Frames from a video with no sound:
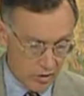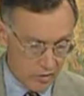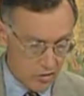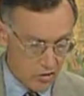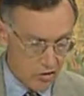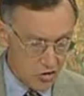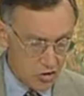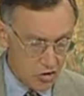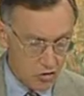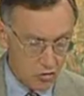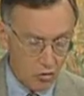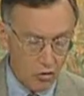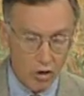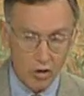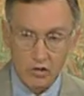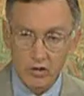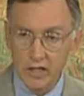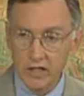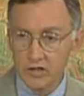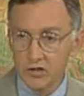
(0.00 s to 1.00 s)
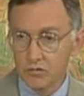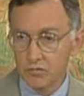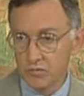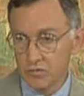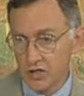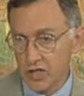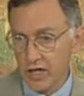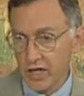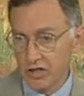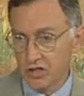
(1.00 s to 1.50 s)
It's a strongly
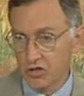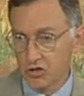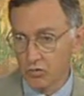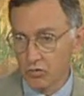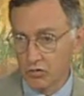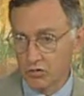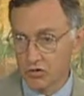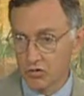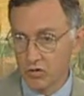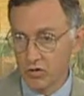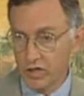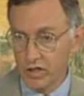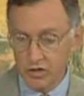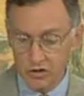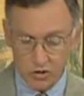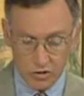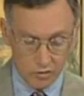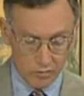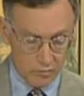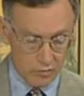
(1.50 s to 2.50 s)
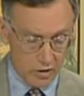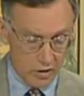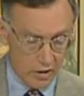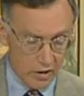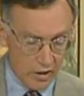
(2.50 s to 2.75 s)
textual tradition.